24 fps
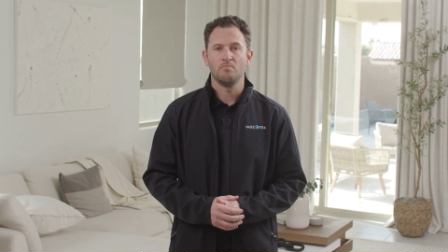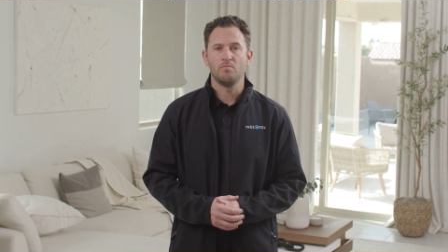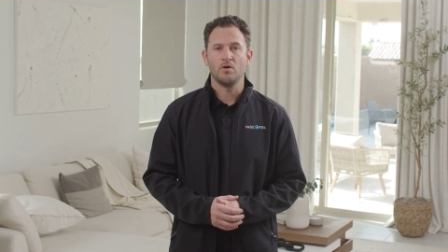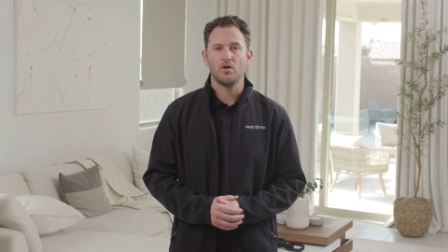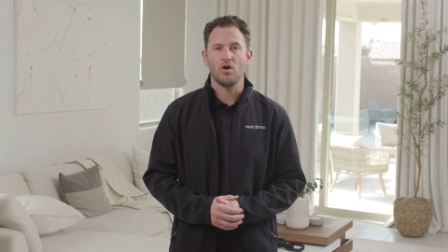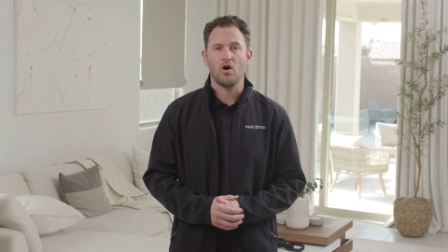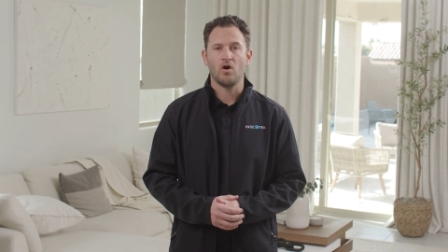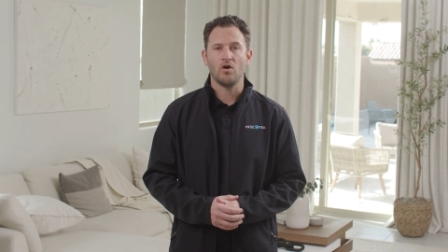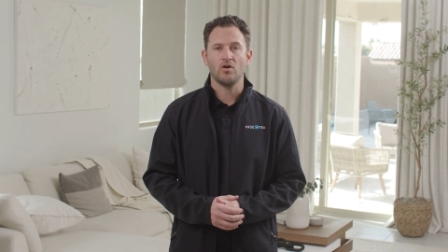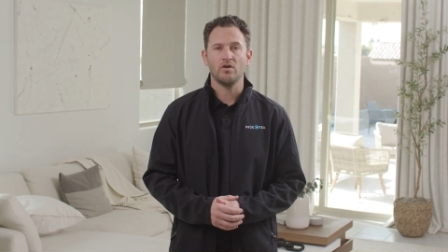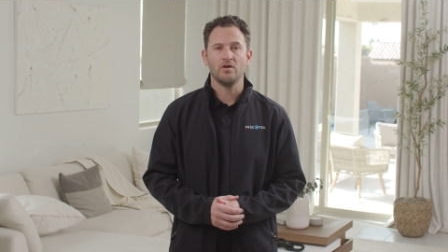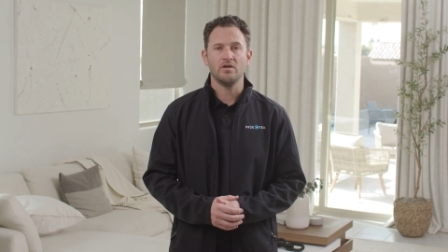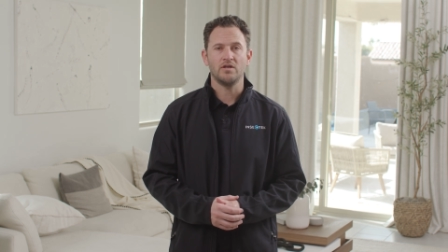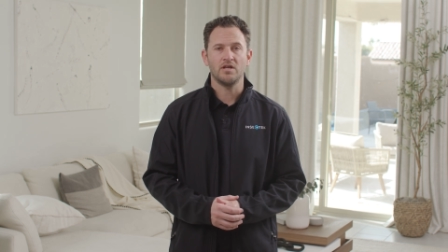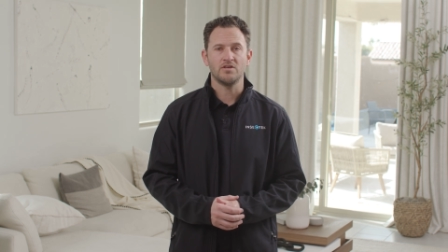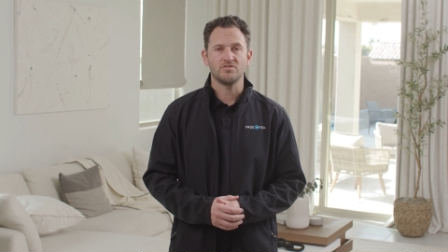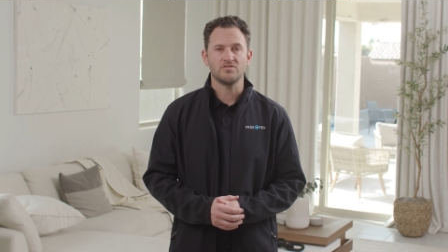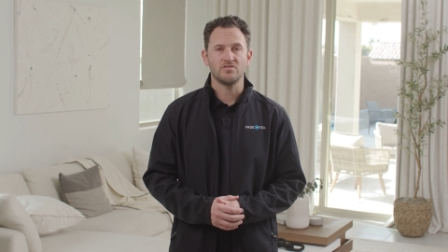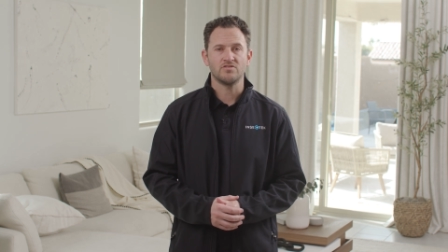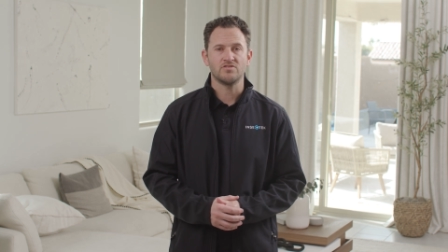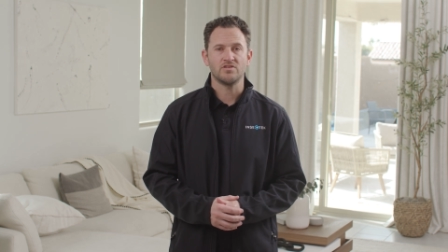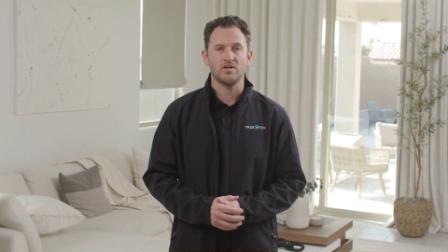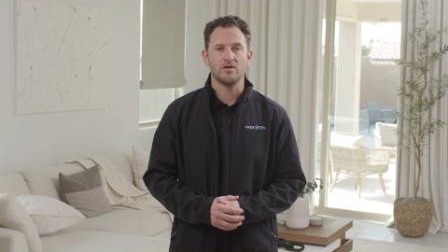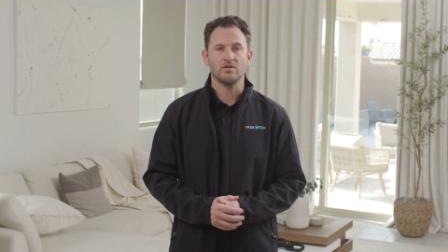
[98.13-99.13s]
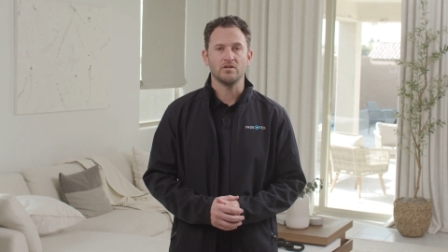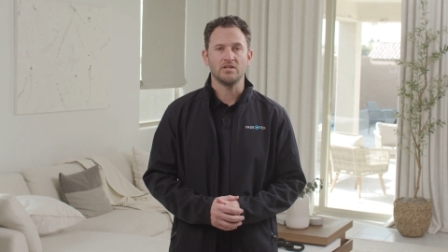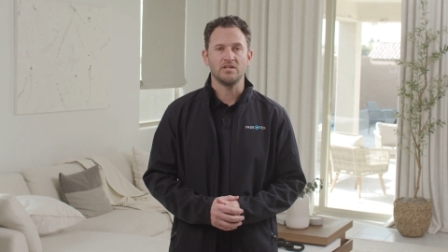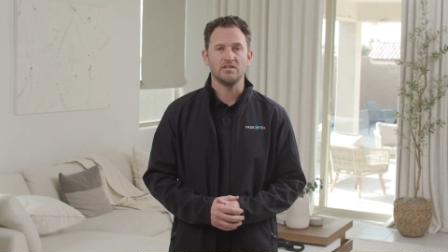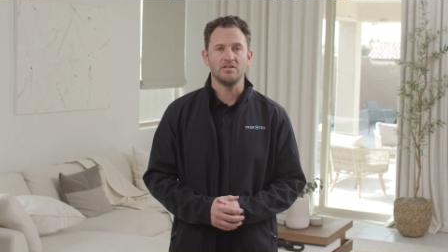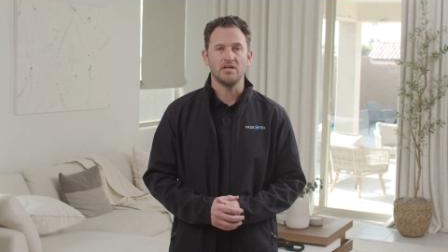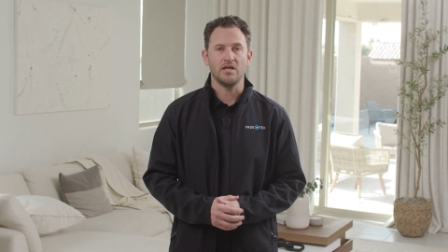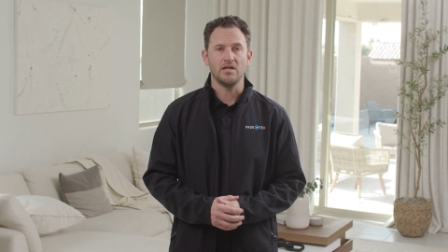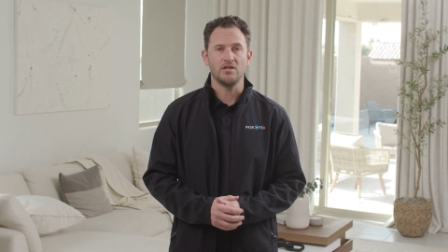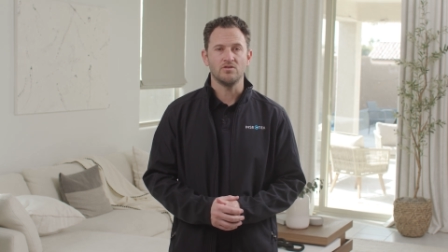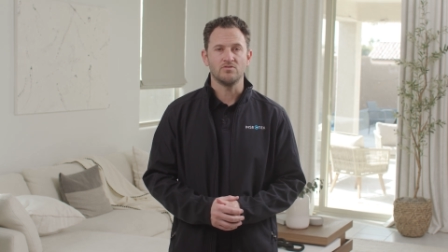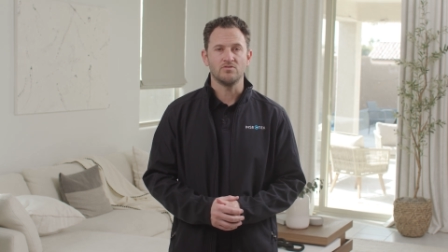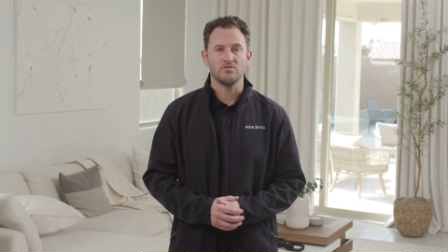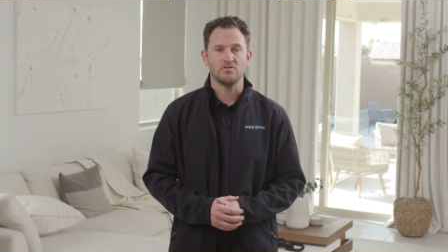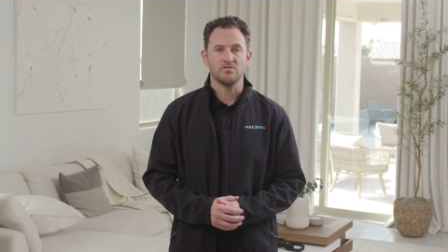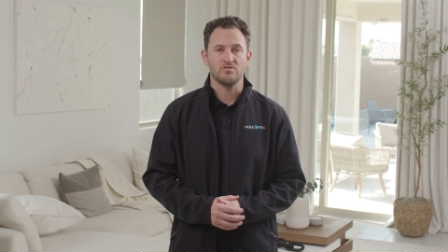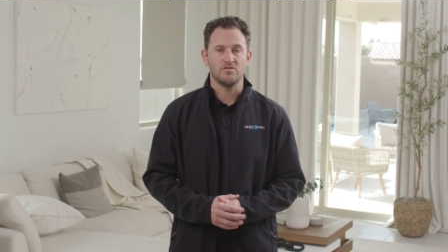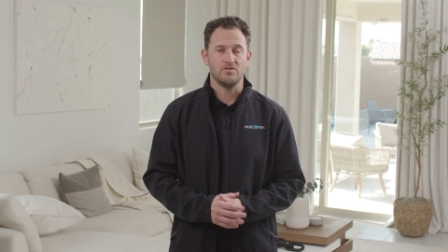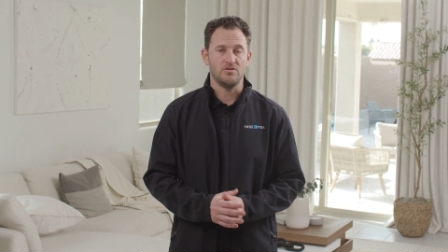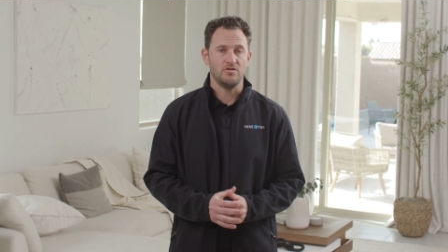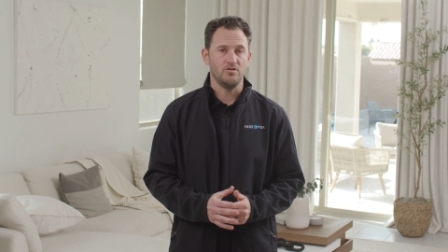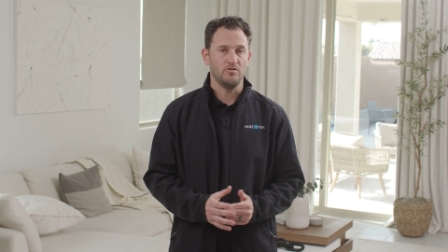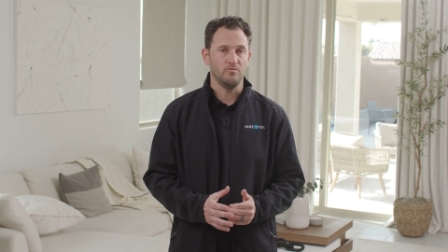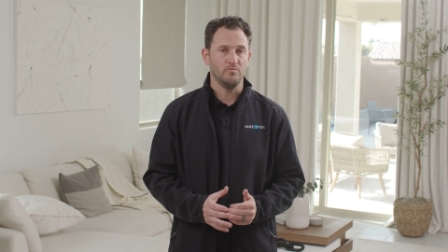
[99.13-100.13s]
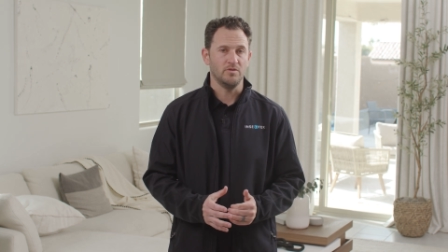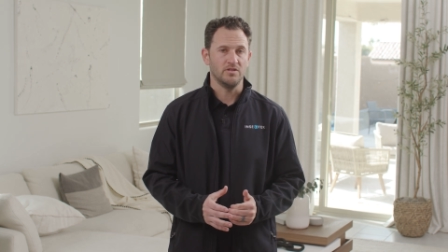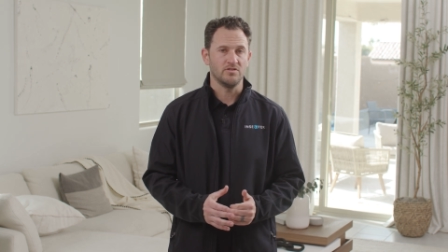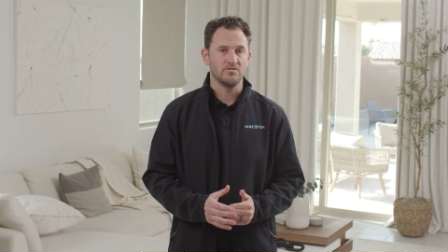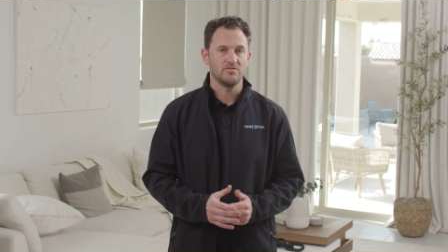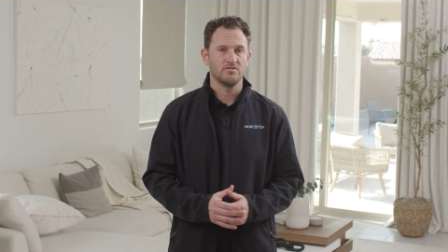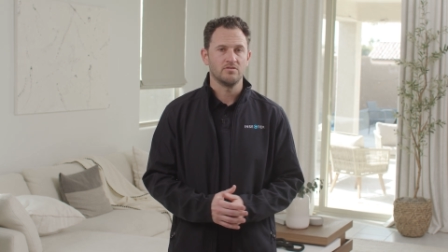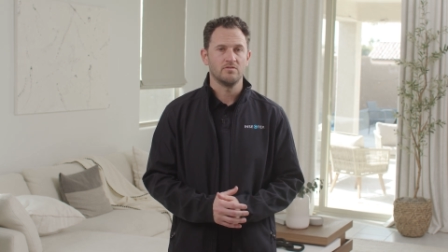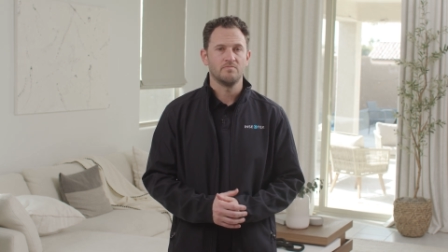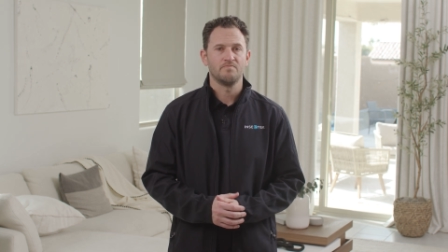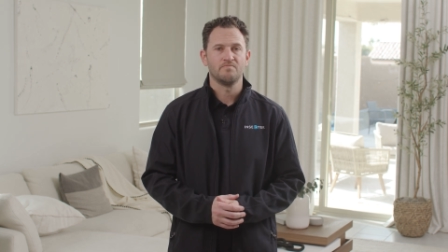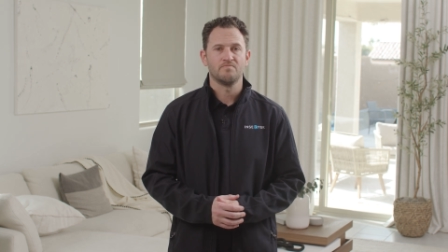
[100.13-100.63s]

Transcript: but aren't necessarily dangerous to humans.